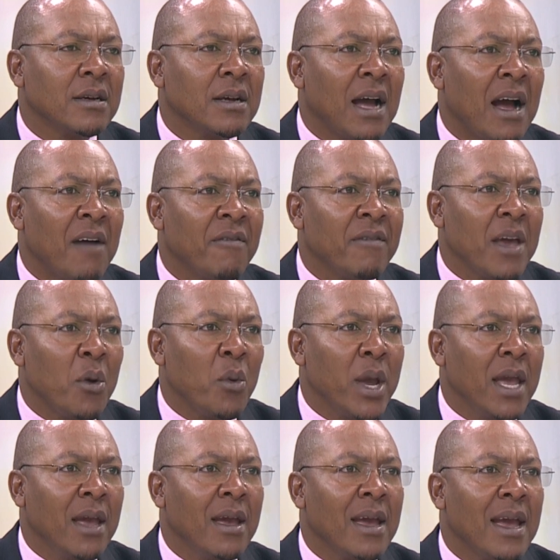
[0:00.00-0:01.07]
a fair
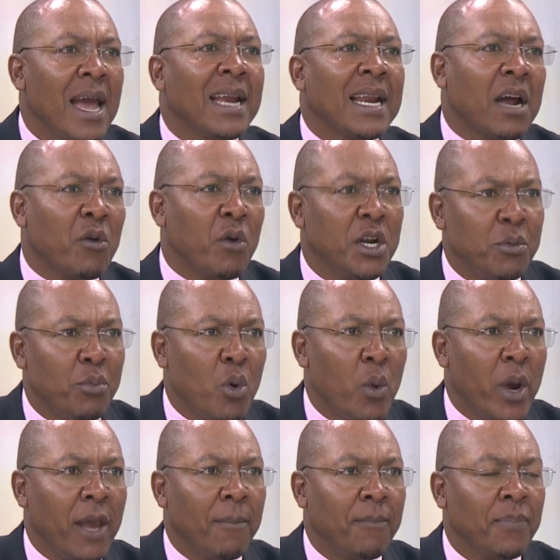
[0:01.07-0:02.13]
way, in a credible
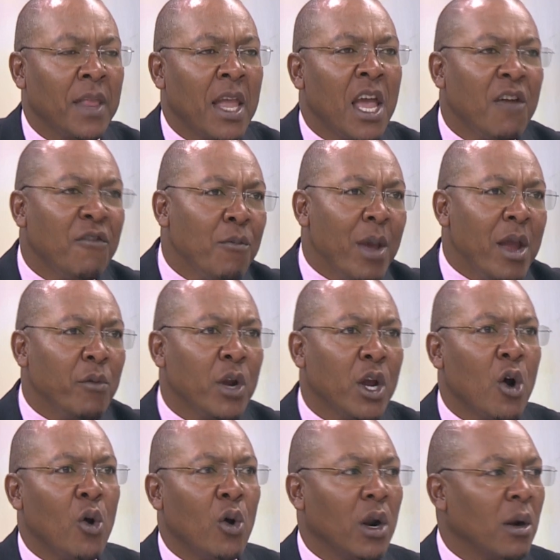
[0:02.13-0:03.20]
way. If you may
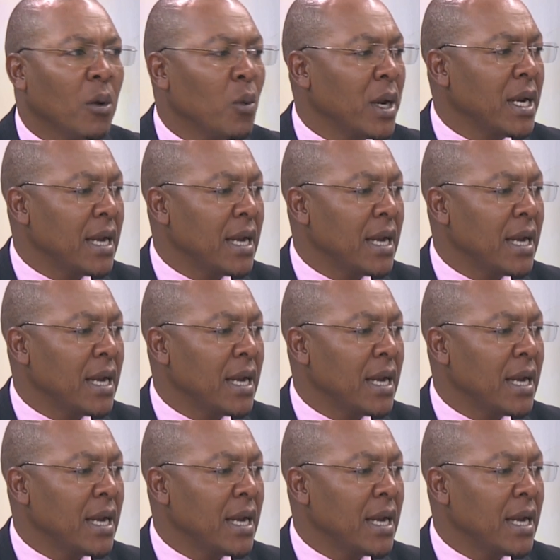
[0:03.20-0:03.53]
recall, when